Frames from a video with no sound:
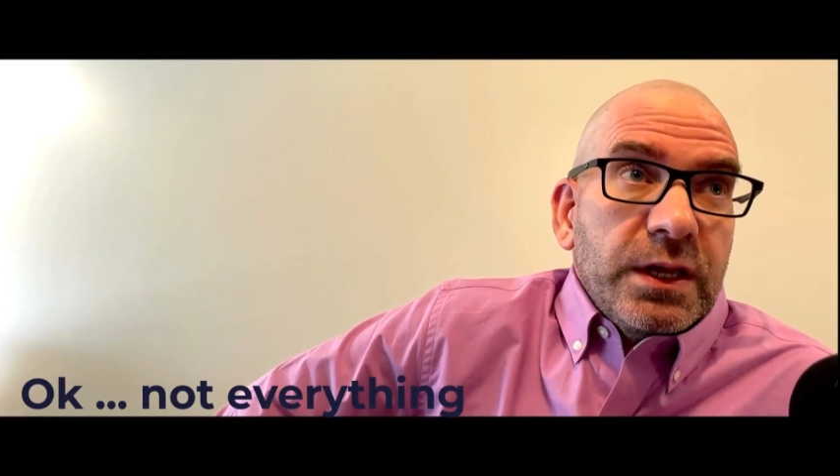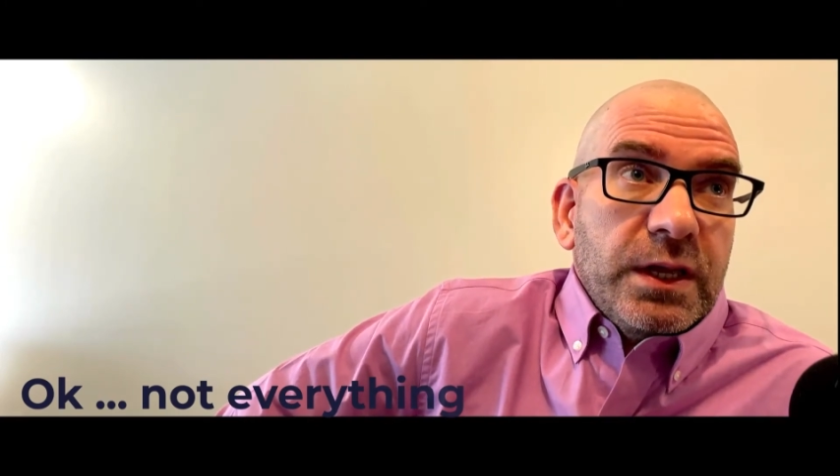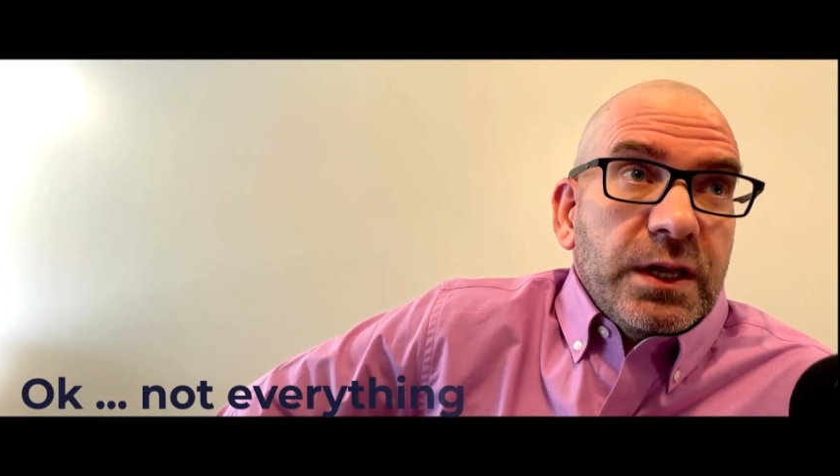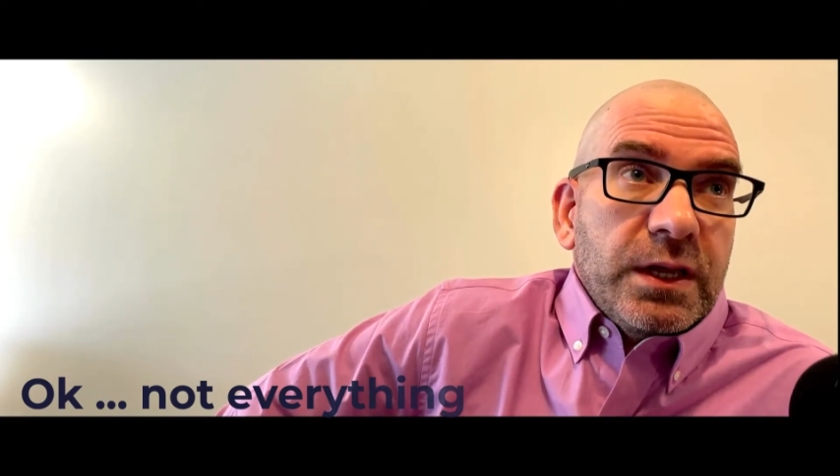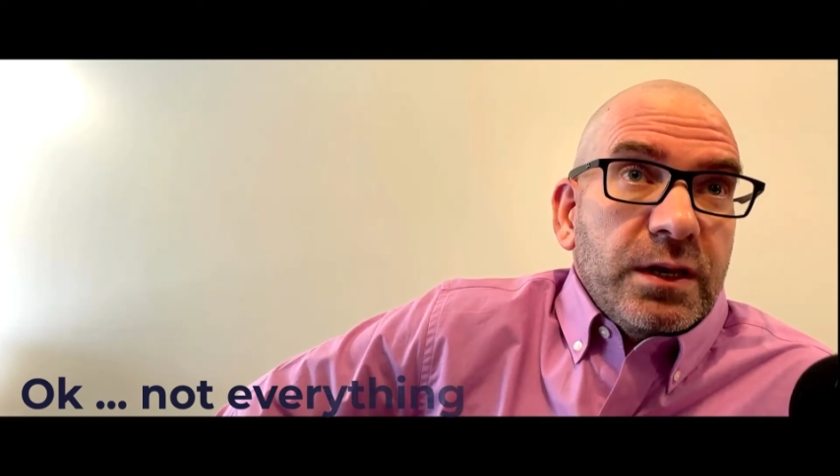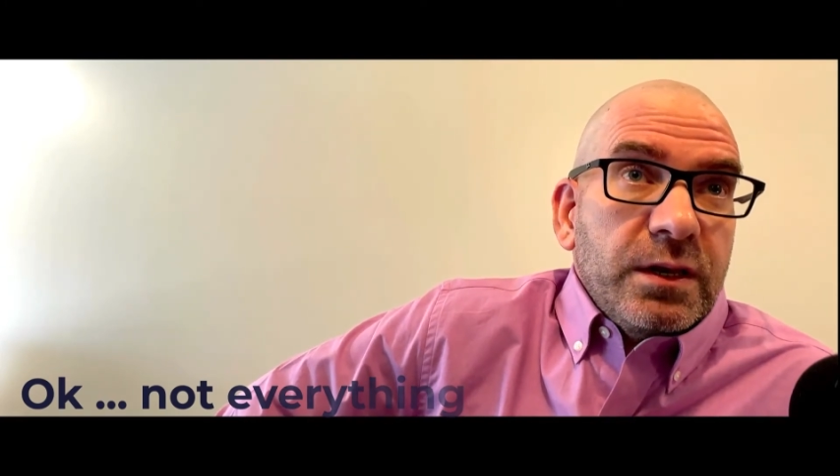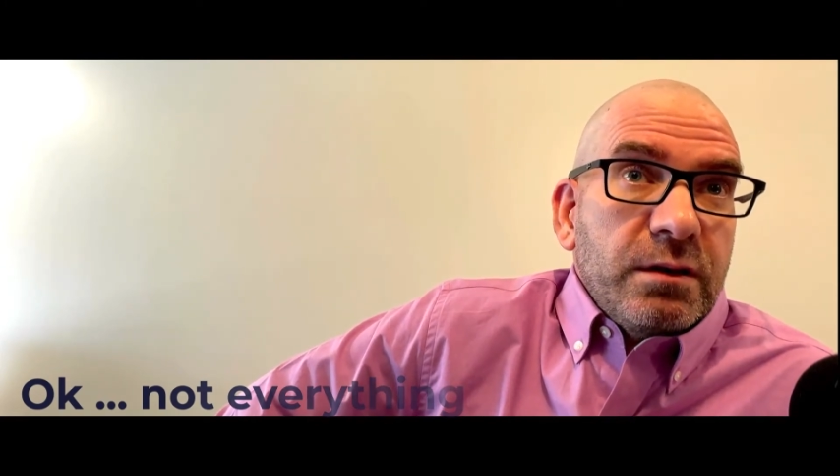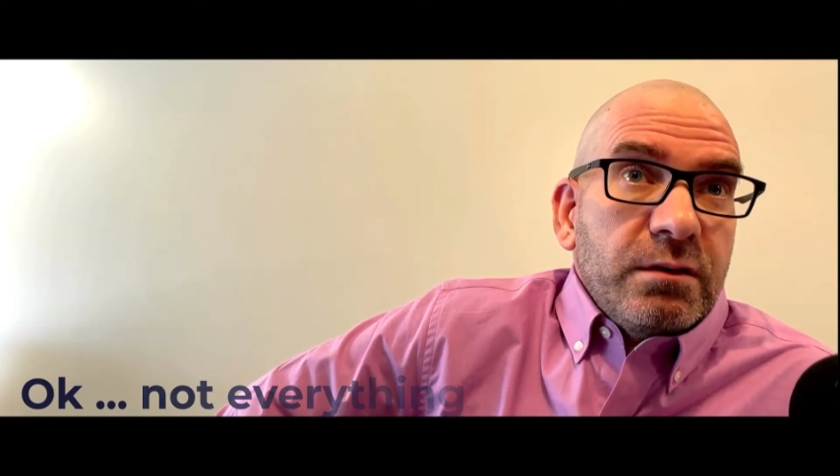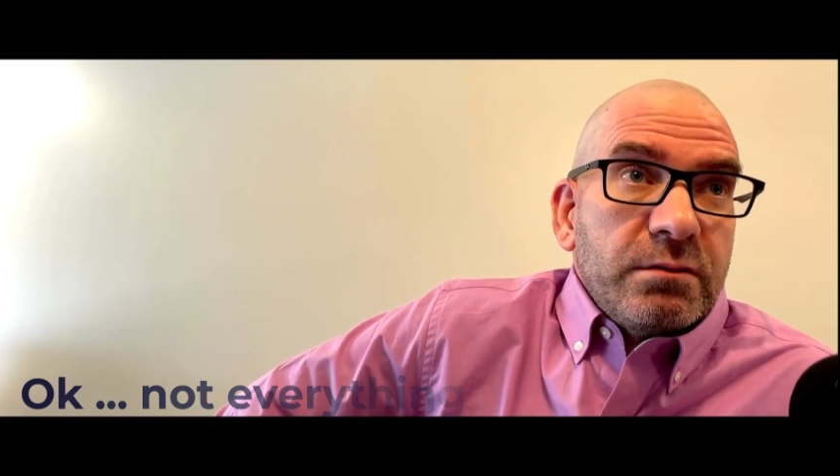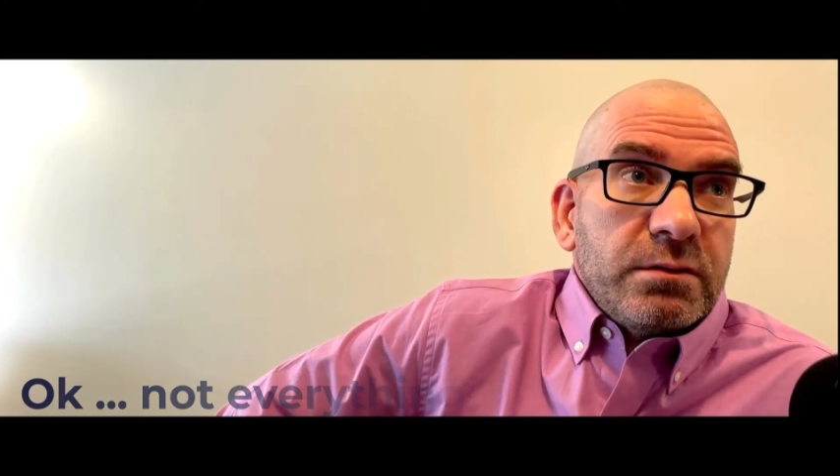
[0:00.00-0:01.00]

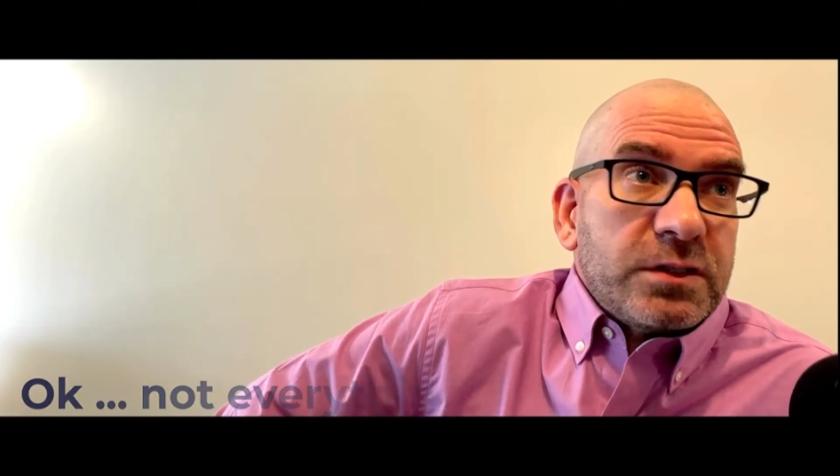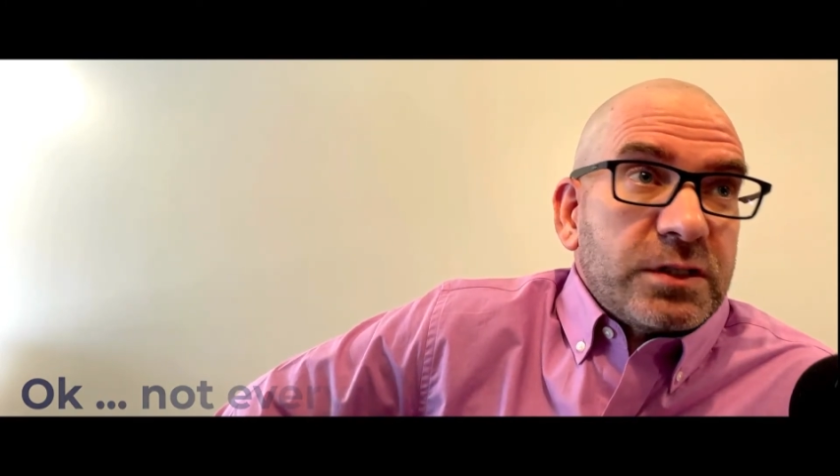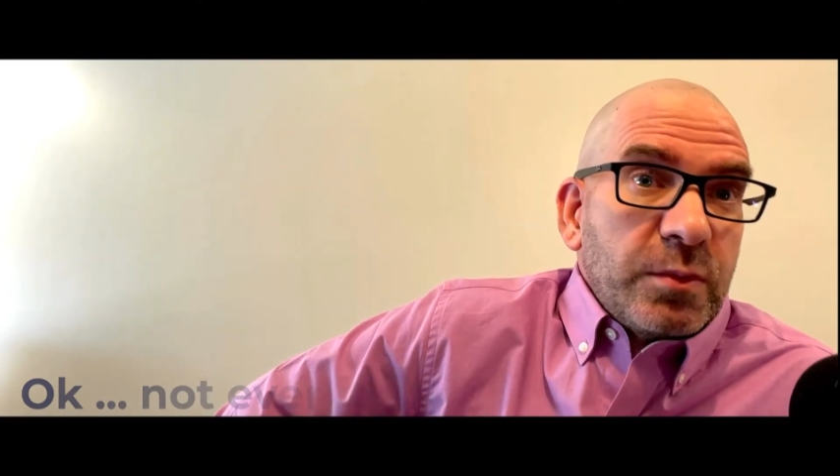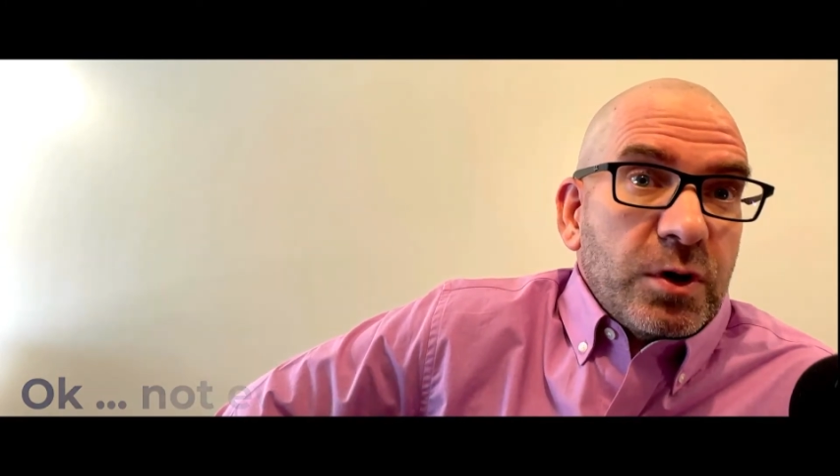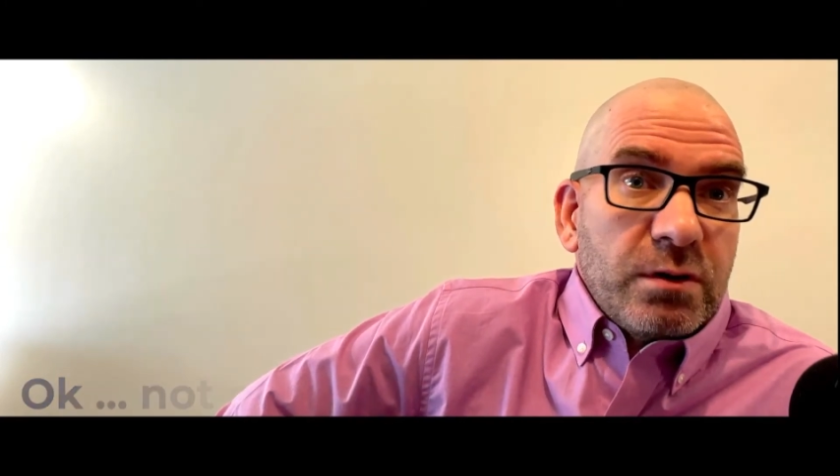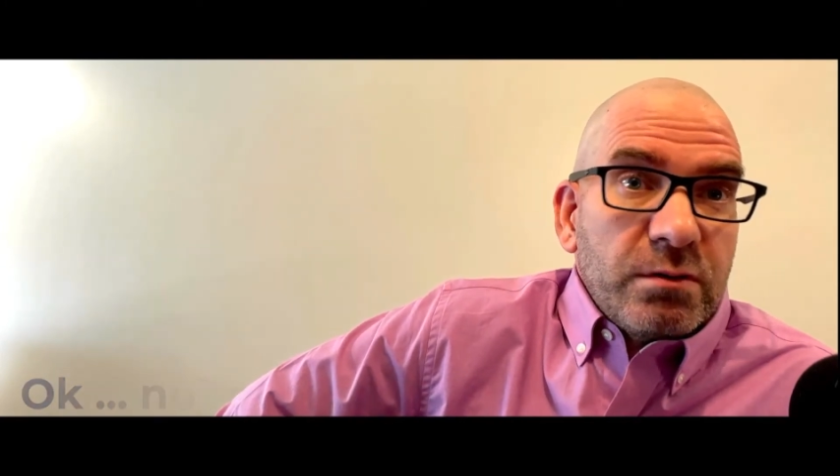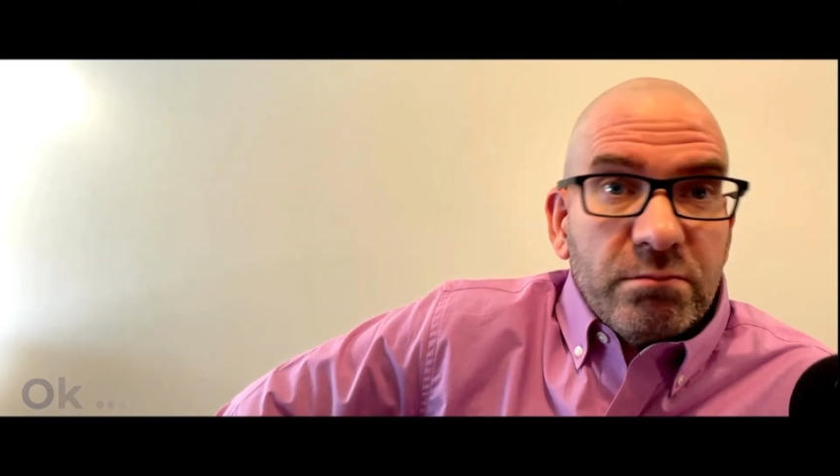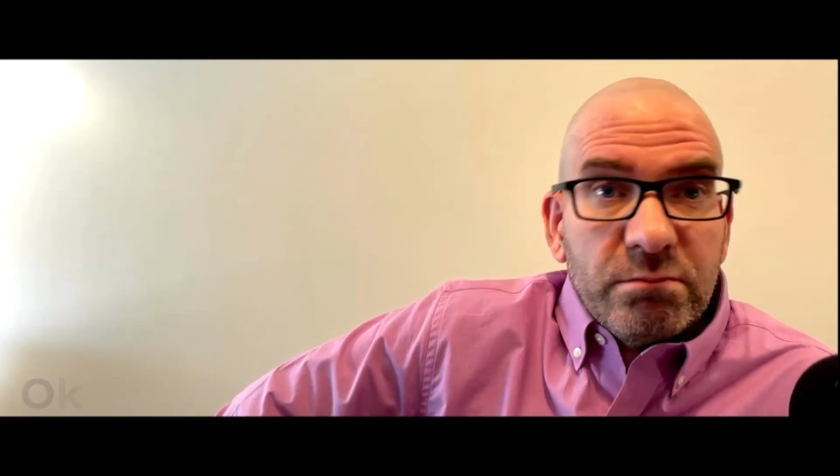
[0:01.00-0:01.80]
in summer,